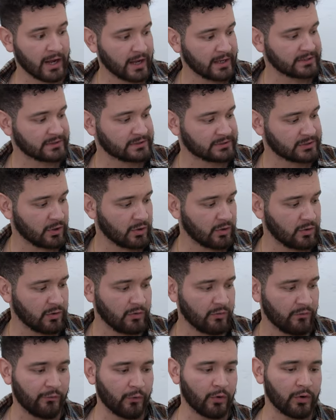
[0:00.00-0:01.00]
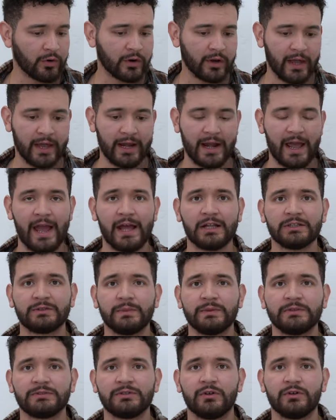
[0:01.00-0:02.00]
guys, so for
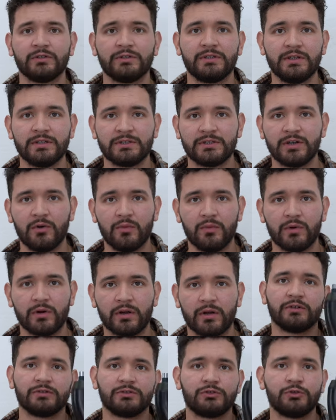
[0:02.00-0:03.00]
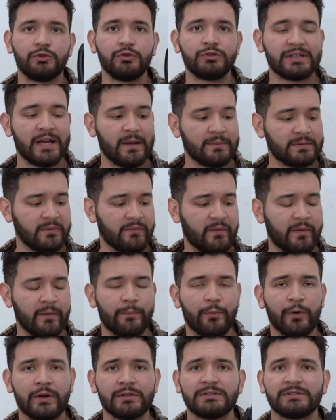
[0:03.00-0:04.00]
enhancements or detail work, there's two types of
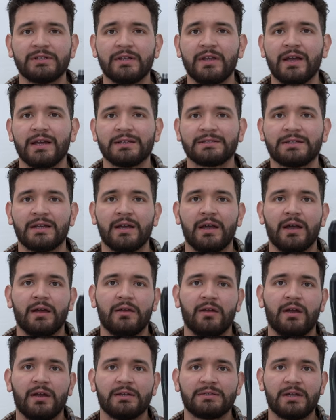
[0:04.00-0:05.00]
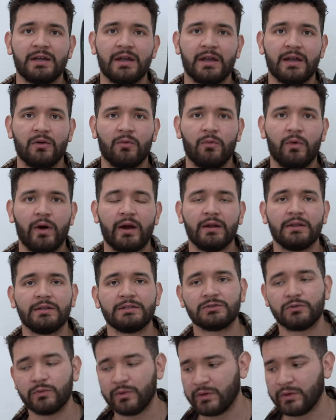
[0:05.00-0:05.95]
compressors that you guys can get. You guys can get a wireless